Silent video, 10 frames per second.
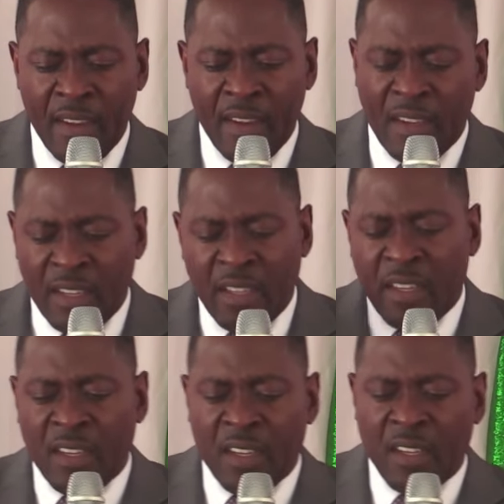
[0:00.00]

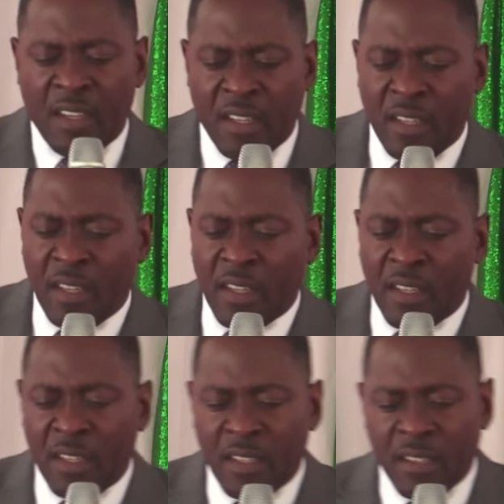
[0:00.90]

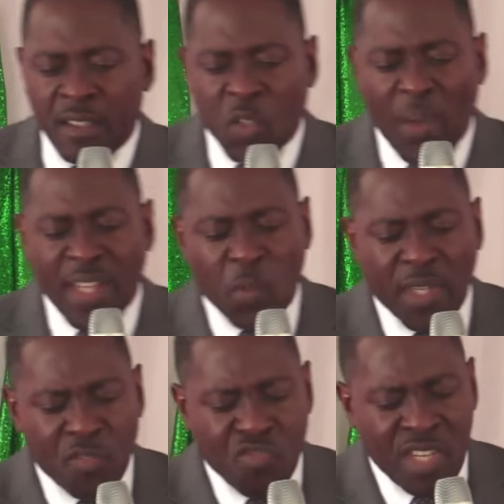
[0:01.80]

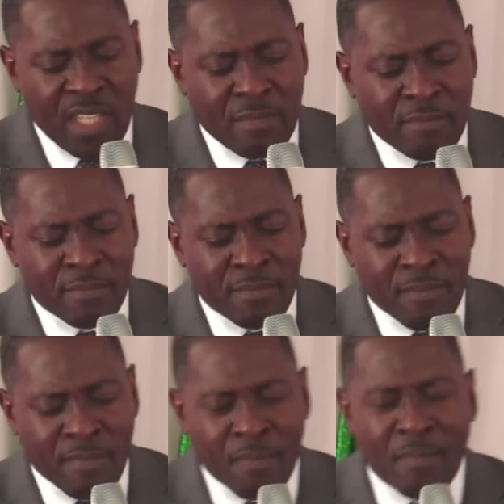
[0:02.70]
2023
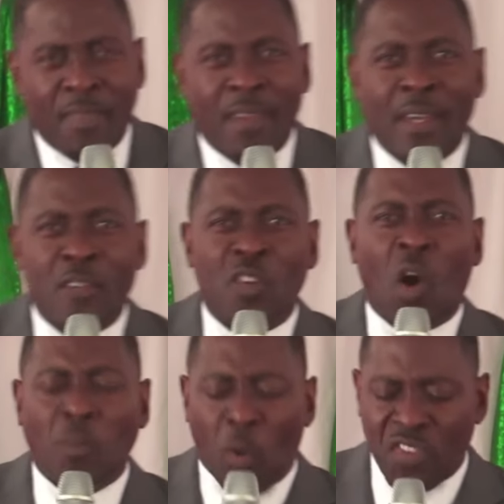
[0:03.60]
is
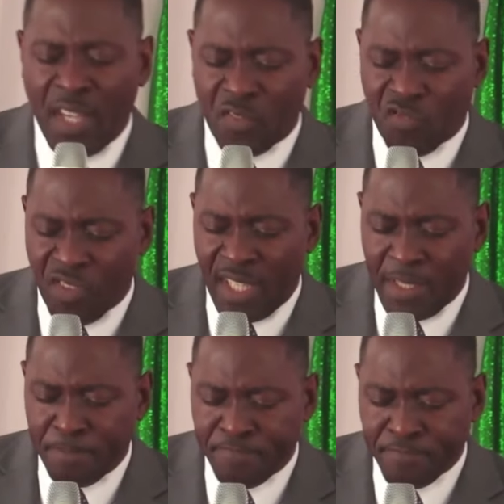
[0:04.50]
almost history.
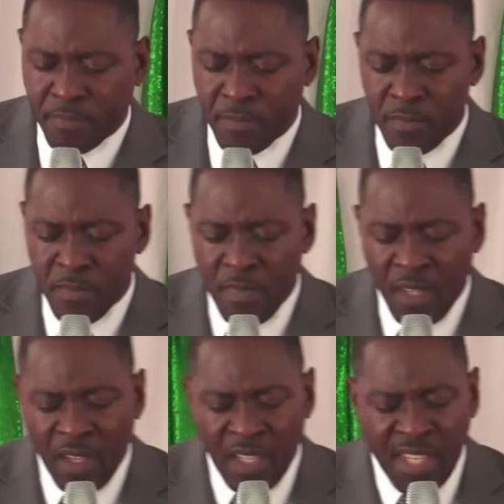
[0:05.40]

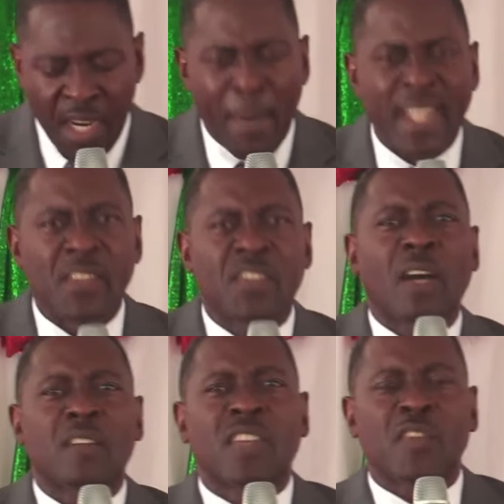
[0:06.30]
And there are many
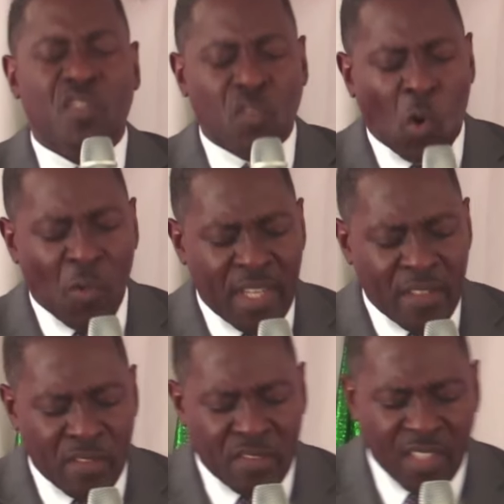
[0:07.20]
success
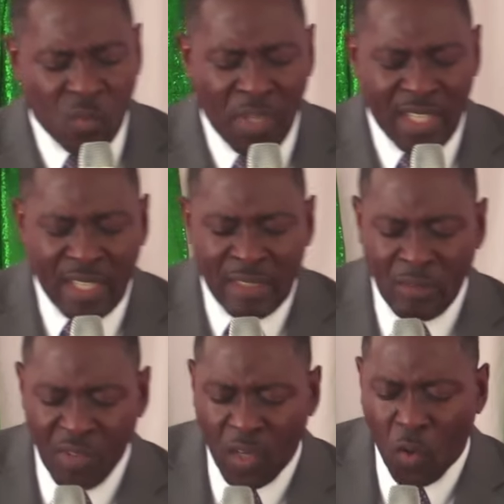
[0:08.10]
stories that we can
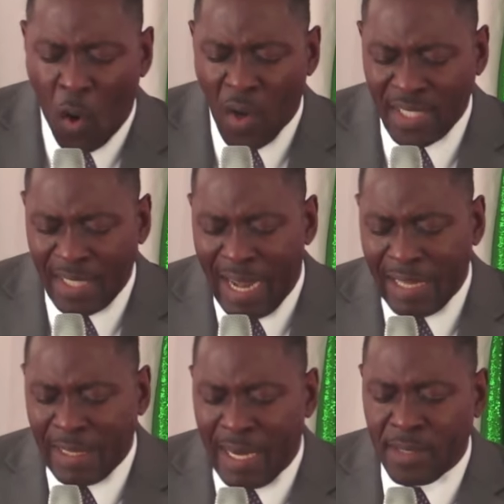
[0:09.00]
record and
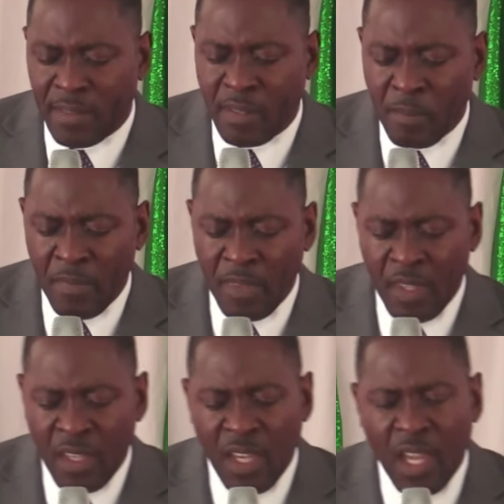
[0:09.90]
highlight.
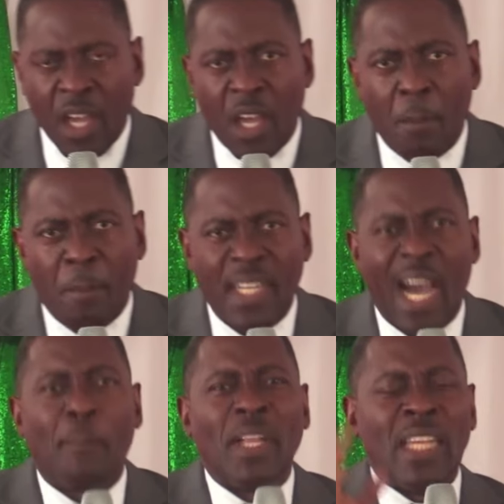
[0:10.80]
But I
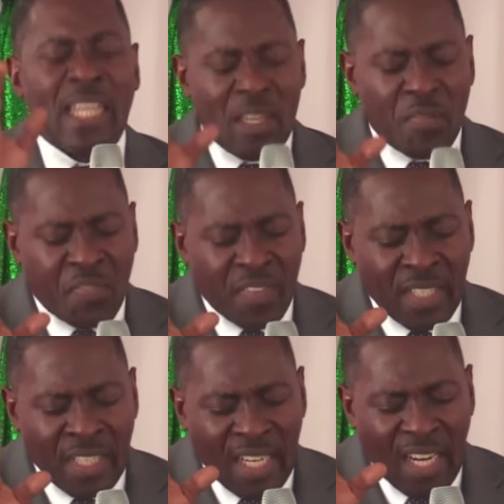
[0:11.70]
believe
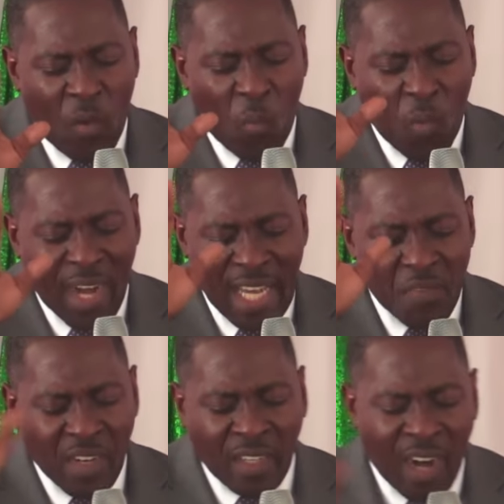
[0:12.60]
whatever
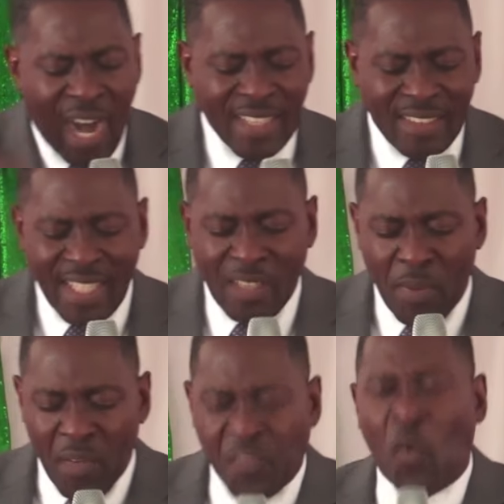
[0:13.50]
God did
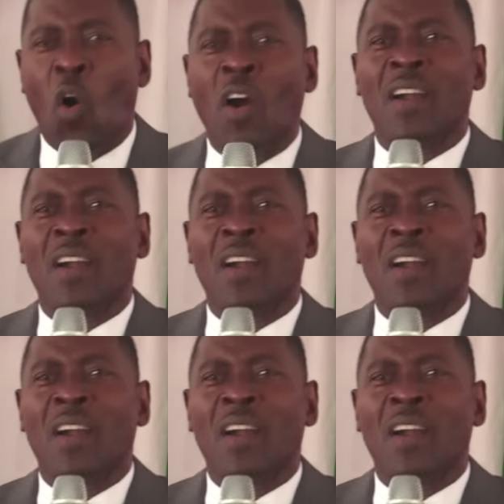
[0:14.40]
before,